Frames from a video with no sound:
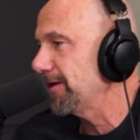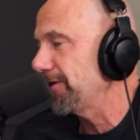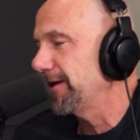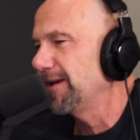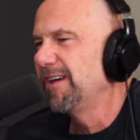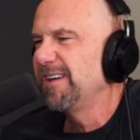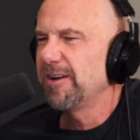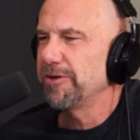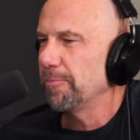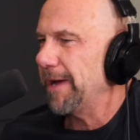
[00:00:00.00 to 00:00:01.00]
because, like,
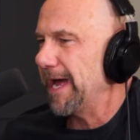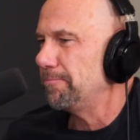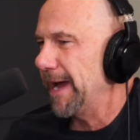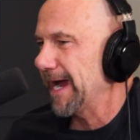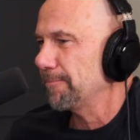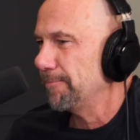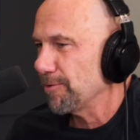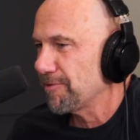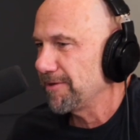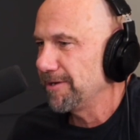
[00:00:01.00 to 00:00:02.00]
you know, your bad back
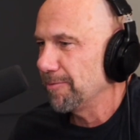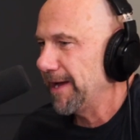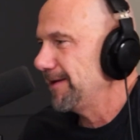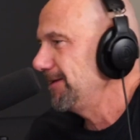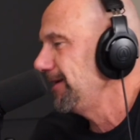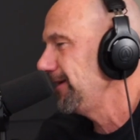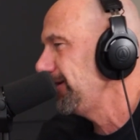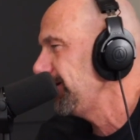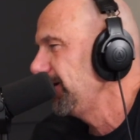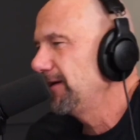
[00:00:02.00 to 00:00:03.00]
person, your bad
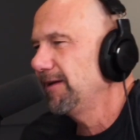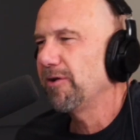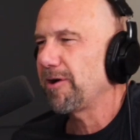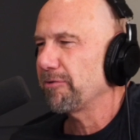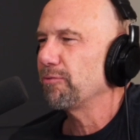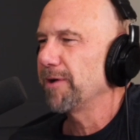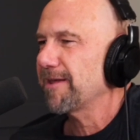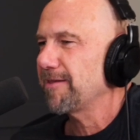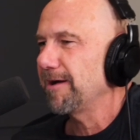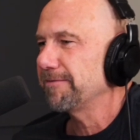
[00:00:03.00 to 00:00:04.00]
knee, you know, the
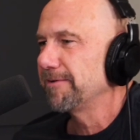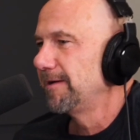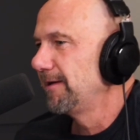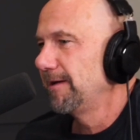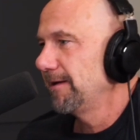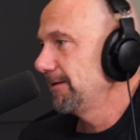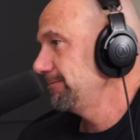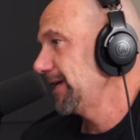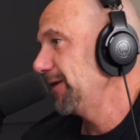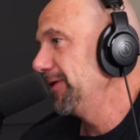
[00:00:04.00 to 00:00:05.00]
arthritic stuff.
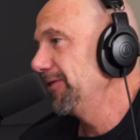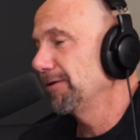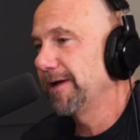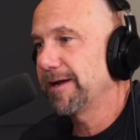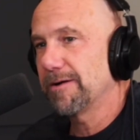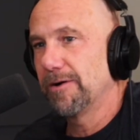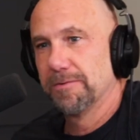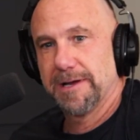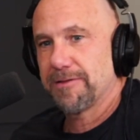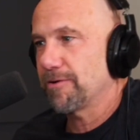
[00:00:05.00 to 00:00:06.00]
I mean, they're like,
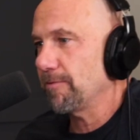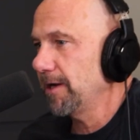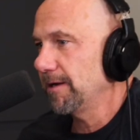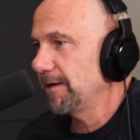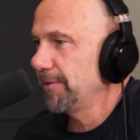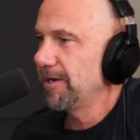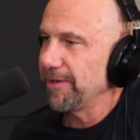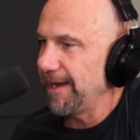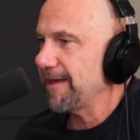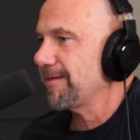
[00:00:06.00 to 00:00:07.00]
oh, that's great. I mean, it
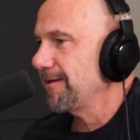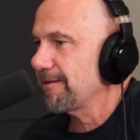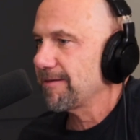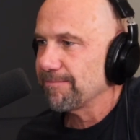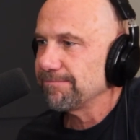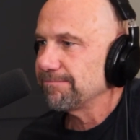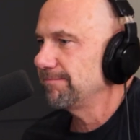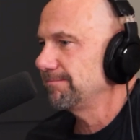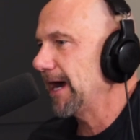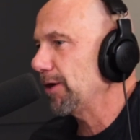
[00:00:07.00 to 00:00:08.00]
only lasts 6
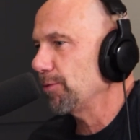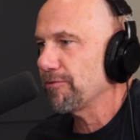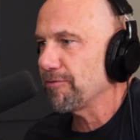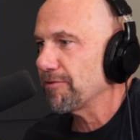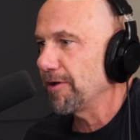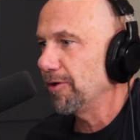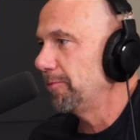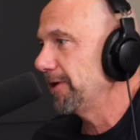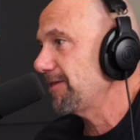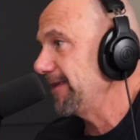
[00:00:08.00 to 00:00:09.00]
hours or
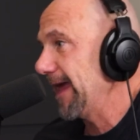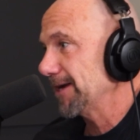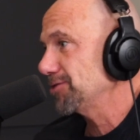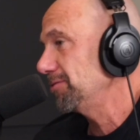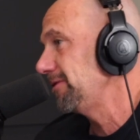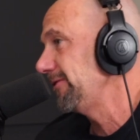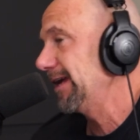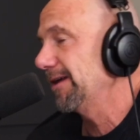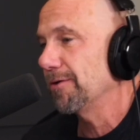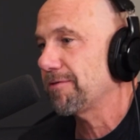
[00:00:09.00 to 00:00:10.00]
so, but it's natural and
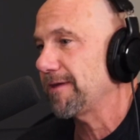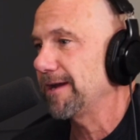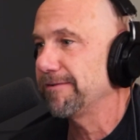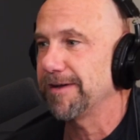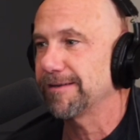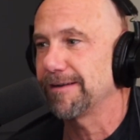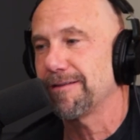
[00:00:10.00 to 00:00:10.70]
they get no side effect.